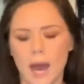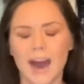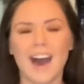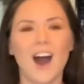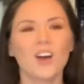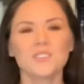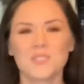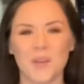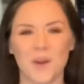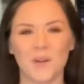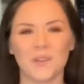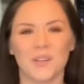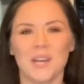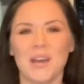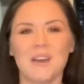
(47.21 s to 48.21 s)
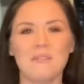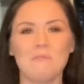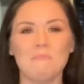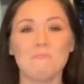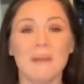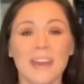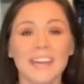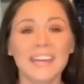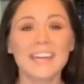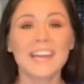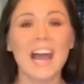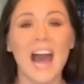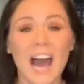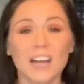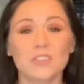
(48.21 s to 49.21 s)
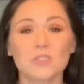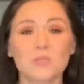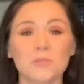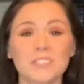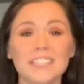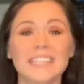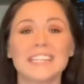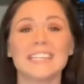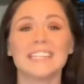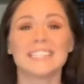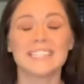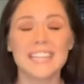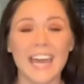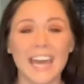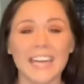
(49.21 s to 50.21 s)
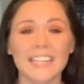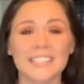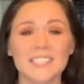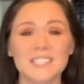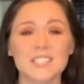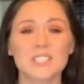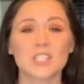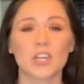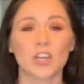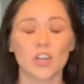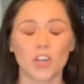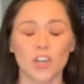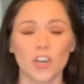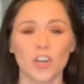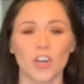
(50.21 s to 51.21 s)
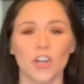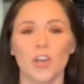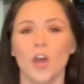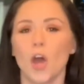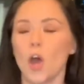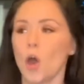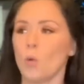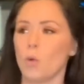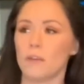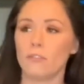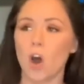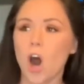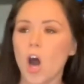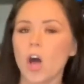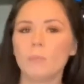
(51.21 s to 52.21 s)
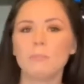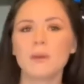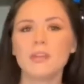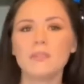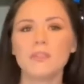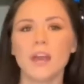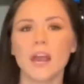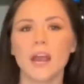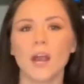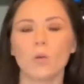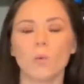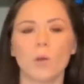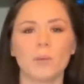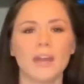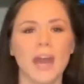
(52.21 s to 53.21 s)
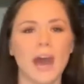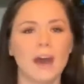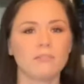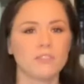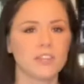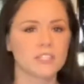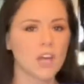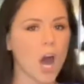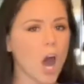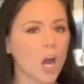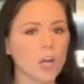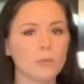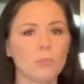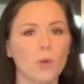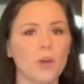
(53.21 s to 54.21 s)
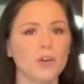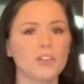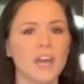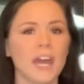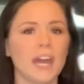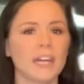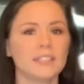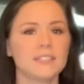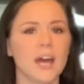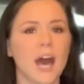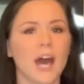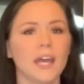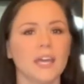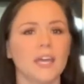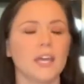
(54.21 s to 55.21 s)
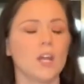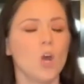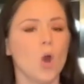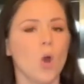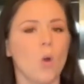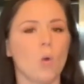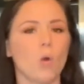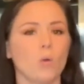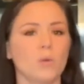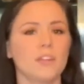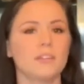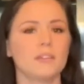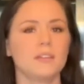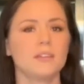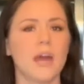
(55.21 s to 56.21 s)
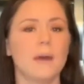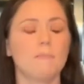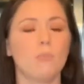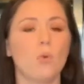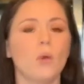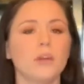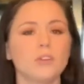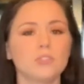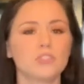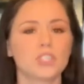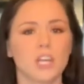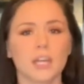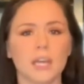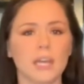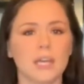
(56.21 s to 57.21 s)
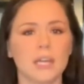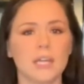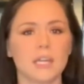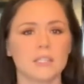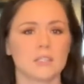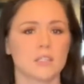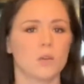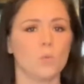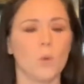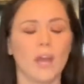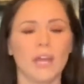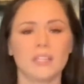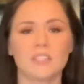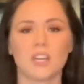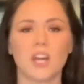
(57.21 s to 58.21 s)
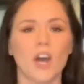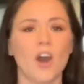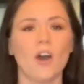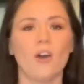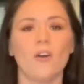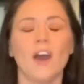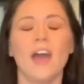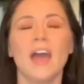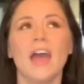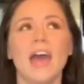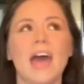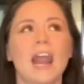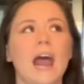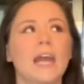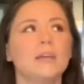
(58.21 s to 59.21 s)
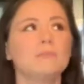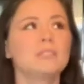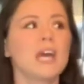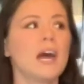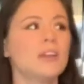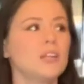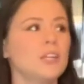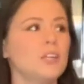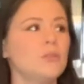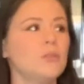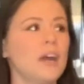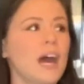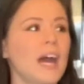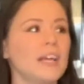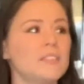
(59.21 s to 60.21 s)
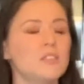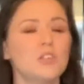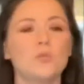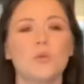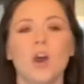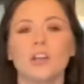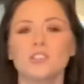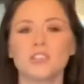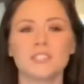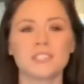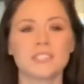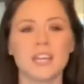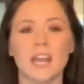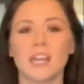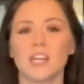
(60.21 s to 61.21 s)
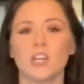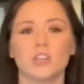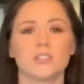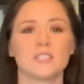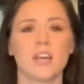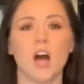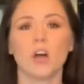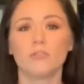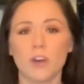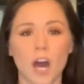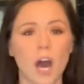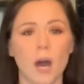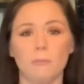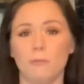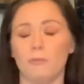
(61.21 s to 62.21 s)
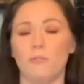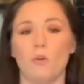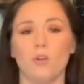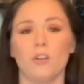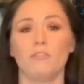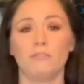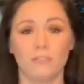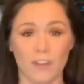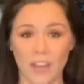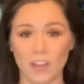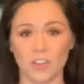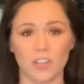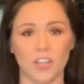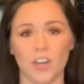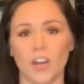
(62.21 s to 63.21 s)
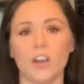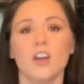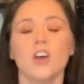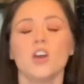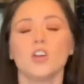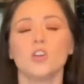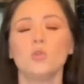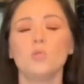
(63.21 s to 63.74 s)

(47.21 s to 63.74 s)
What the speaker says: Also, make it actually taste good. We've all been there where we have this hard-boiled egg diet, or we think that boiled chicken is the way to go. And I am telling you guys, you are just setting yourself up for failure. You